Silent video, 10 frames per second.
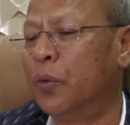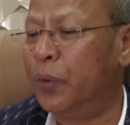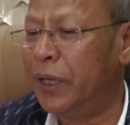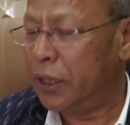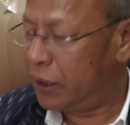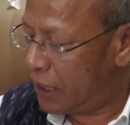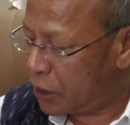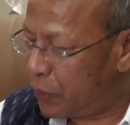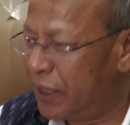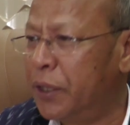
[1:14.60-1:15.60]
We
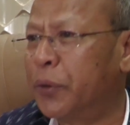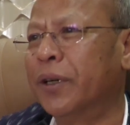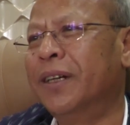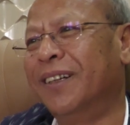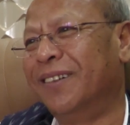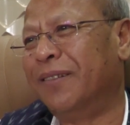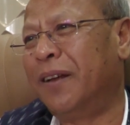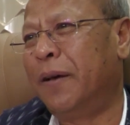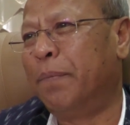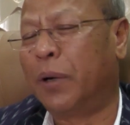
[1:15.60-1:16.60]
need to earn,
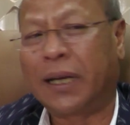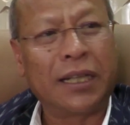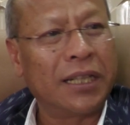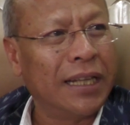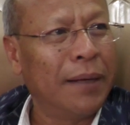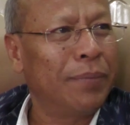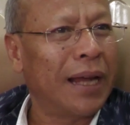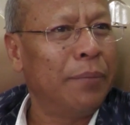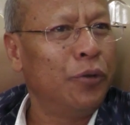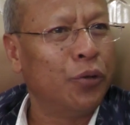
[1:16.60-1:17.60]
but at the same
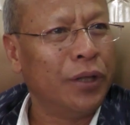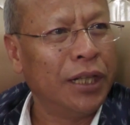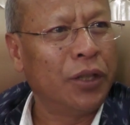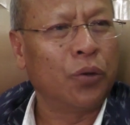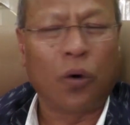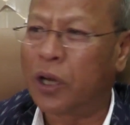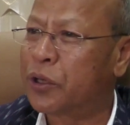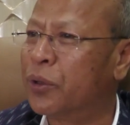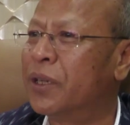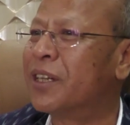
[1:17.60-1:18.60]
time, you need to
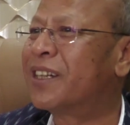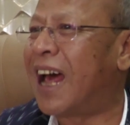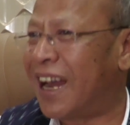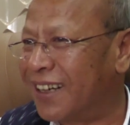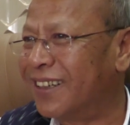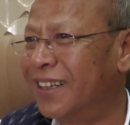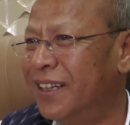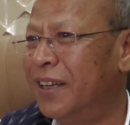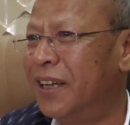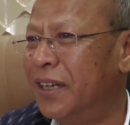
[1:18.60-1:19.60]
also understand
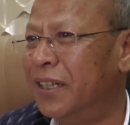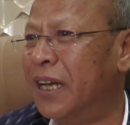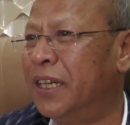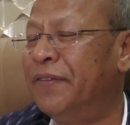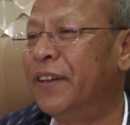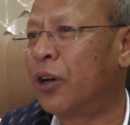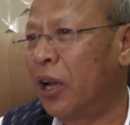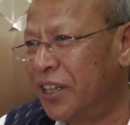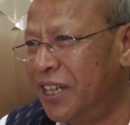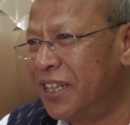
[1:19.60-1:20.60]
the
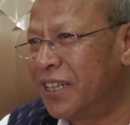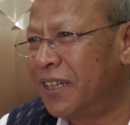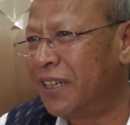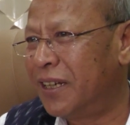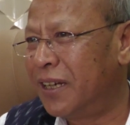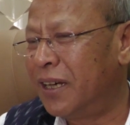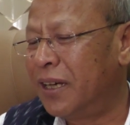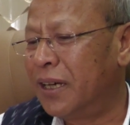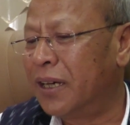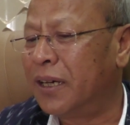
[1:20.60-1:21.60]
difficulties
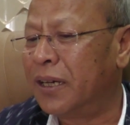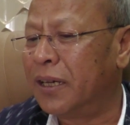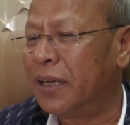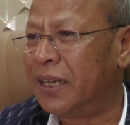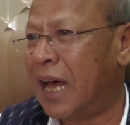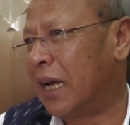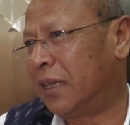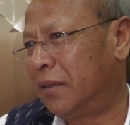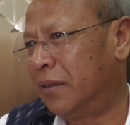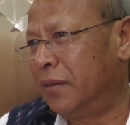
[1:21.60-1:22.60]

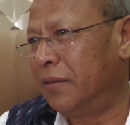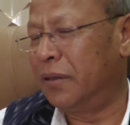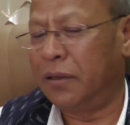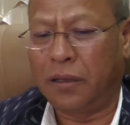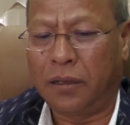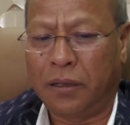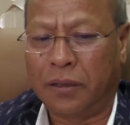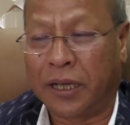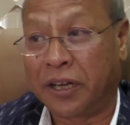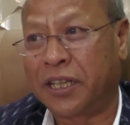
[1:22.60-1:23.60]
that
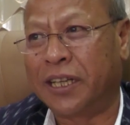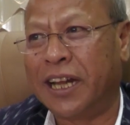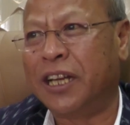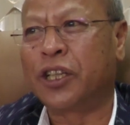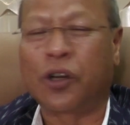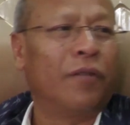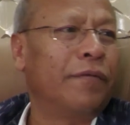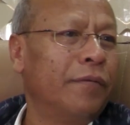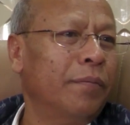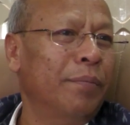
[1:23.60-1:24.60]
the residents of
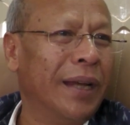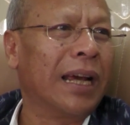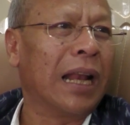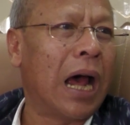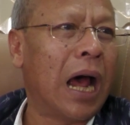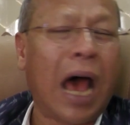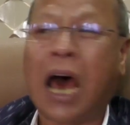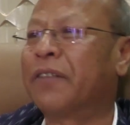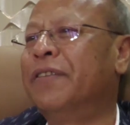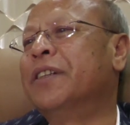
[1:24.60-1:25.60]
Meghala
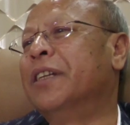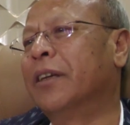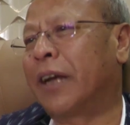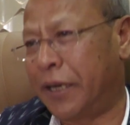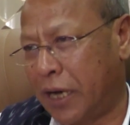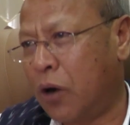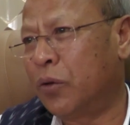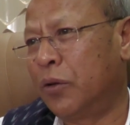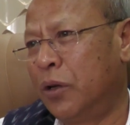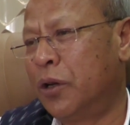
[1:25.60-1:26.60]
are facing right
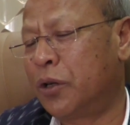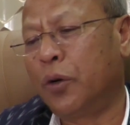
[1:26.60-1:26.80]
now.